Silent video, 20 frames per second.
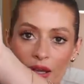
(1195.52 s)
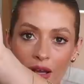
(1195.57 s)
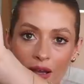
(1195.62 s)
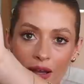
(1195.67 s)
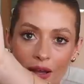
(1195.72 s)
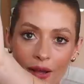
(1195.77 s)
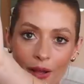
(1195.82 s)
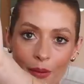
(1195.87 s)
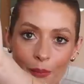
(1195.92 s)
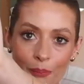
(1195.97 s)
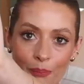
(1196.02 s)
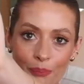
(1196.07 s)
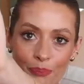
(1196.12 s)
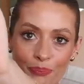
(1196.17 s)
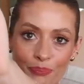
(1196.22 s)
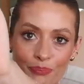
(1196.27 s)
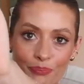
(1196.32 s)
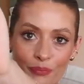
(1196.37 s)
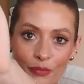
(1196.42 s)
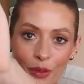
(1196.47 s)

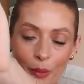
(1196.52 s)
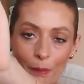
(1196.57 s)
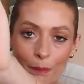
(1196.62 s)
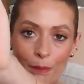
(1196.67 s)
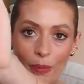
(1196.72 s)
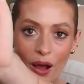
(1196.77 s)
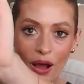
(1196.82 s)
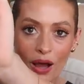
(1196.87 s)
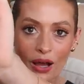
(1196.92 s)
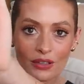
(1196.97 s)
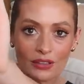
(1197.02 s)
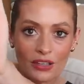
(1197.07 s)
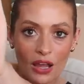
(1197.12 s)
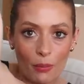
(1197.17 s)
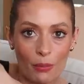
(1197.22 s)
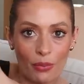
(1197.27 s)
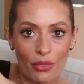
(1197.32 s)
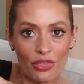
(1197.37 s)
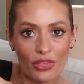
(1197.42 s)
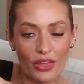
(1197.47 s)
Um, but
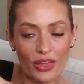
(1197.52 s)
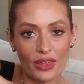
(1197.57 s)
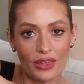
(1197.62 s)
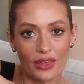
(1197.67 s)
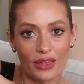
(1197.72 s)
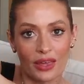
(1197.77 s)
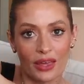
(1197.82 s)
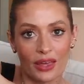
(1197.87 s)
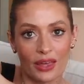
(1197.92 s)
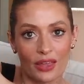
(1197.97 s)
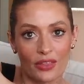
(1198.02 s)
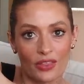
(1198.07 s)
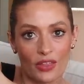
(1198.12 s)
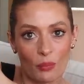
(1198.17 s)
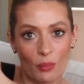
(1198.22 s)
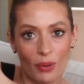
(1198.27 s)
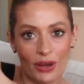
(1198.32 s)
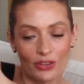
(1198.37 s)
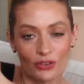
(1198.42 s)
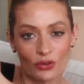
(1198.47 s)
I'm thinking
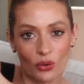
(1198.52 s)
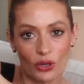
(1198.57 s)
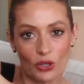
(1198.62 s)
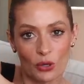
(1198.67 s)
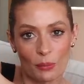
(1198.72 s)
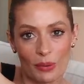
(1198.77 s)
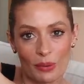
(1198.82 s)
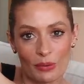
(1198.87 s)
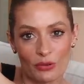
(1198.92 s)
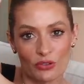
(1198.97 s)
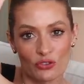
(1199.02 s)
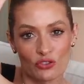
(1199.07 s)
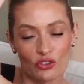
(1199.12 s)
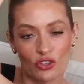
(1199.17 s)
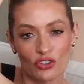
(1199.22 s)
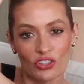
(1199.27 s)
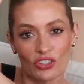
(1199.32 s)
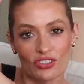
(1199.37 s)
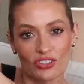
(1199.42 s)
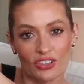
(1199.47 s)
that when it's on, it'll be
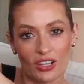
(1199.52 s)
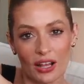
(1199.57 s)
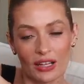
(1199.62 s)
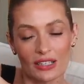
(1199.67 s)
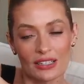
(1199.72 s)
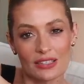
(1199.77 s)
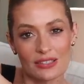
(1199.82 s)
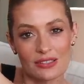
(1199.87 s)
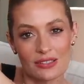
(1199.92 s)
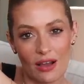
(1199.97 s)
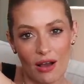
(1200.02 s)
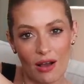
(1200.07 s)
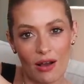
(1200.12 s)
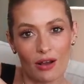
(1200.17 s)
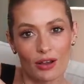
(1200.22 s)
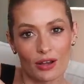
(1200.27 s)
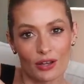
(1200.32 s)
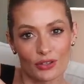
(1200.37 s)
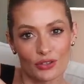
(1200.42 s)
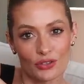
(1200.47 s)
just a slightly
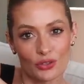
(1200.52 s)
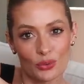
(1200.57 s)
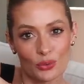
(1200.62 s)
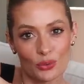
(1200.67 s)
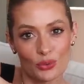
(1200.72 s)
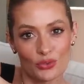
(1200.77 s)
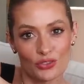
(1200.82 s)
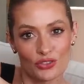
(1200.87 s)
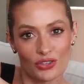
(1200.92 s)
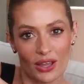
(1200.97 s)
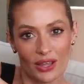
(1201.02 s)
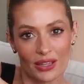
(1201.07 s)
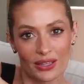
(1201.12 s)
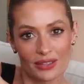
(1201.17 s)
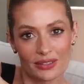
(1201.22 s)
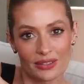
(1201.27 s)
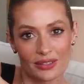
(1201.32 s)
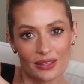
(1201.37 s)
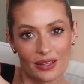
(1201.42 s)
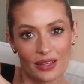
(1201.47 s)
darker nude
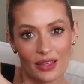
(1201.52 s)
shade.